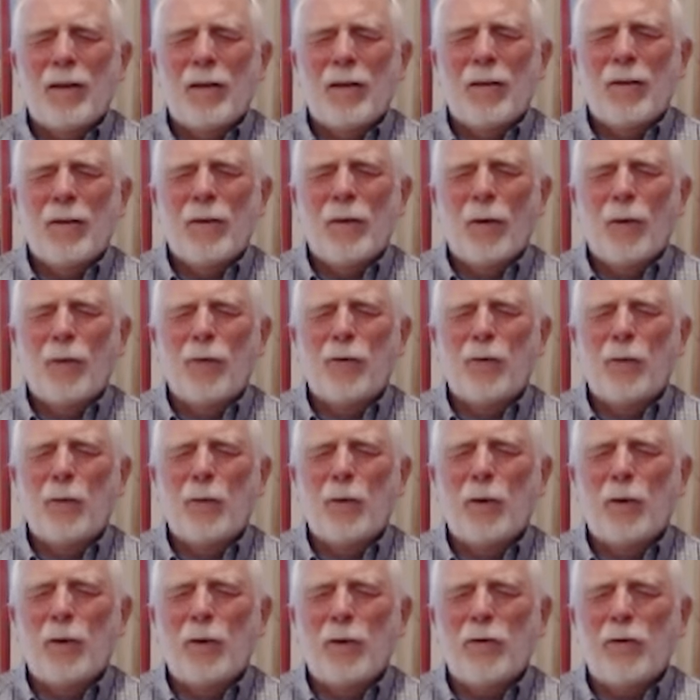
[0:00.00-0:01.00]
those
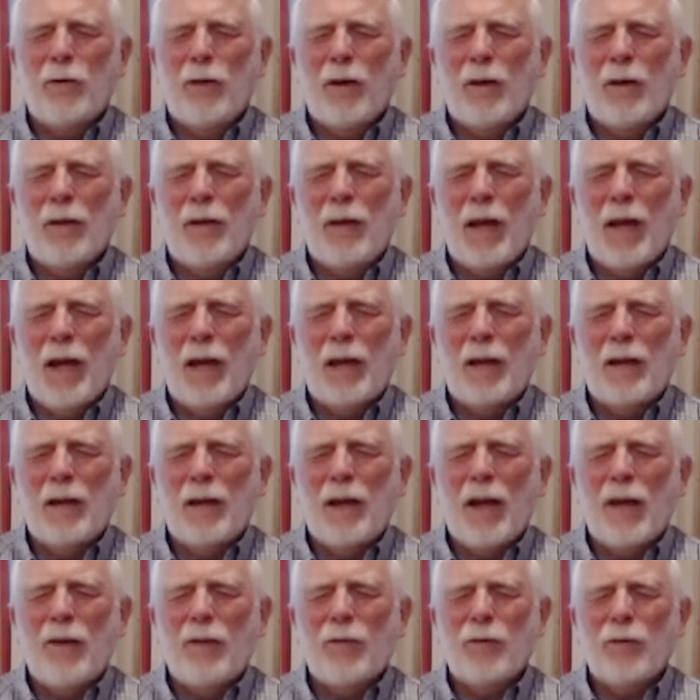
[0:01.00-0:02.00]
words and that
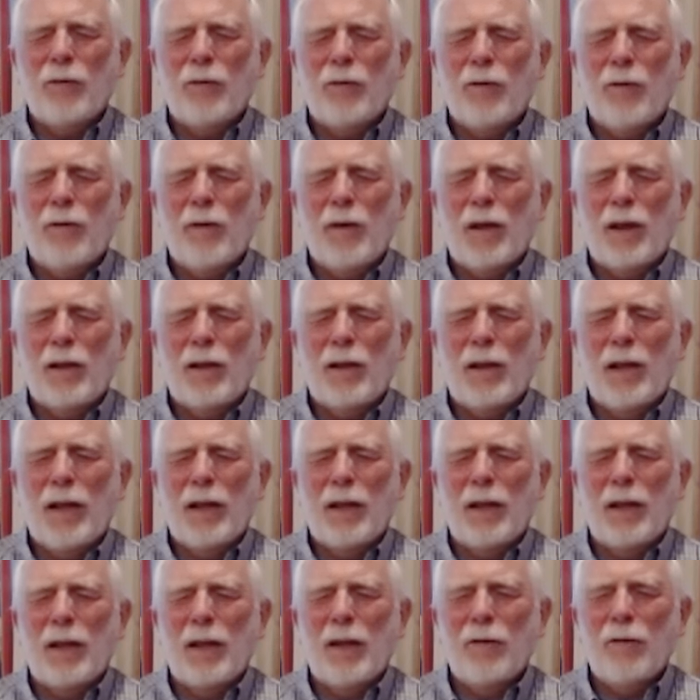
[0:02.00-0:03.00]
essence and that
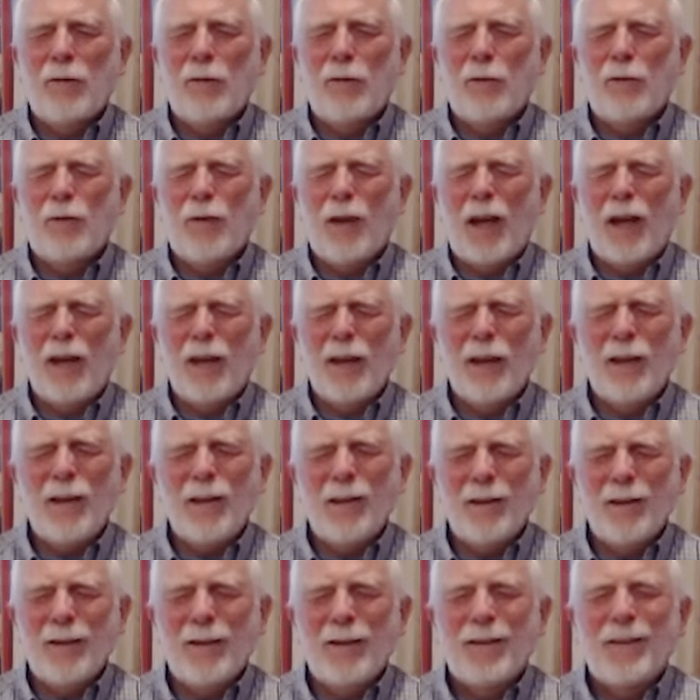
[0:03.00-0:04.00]
light as you sang?
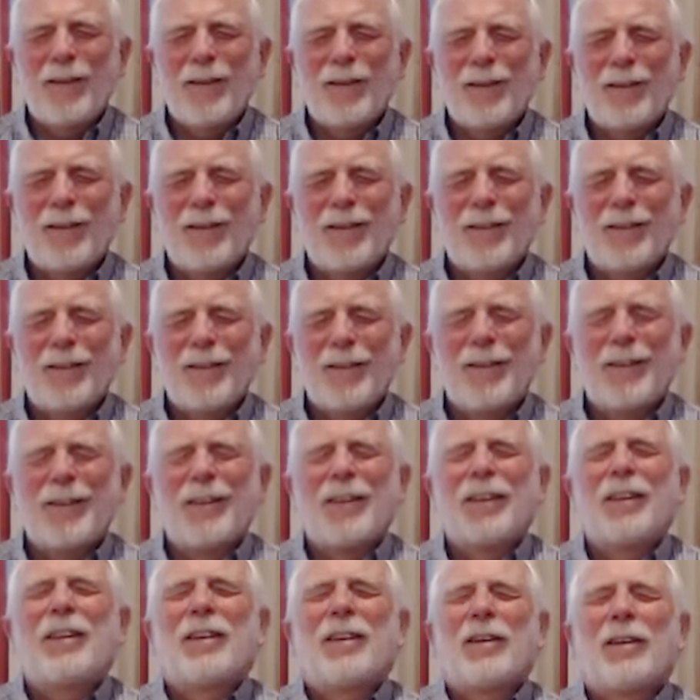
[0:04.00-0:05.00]

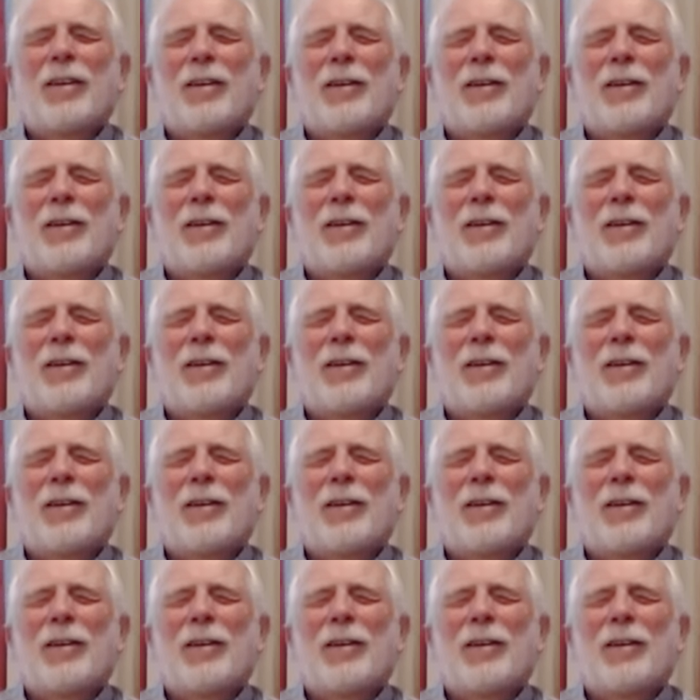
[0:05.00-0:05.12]
Yes.